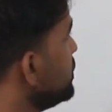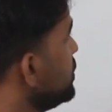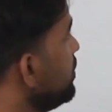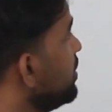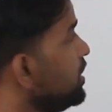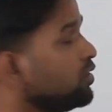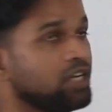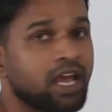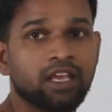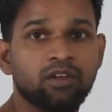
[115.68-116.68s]
C, when you
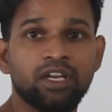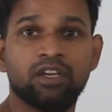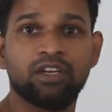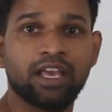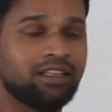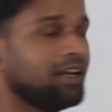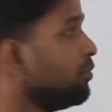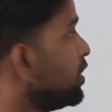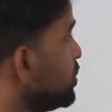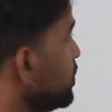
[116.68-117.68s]
take, you need to take the
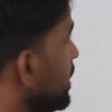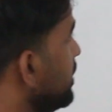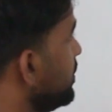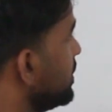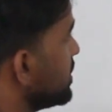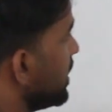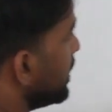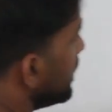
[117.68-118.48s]
numbers together with the sign.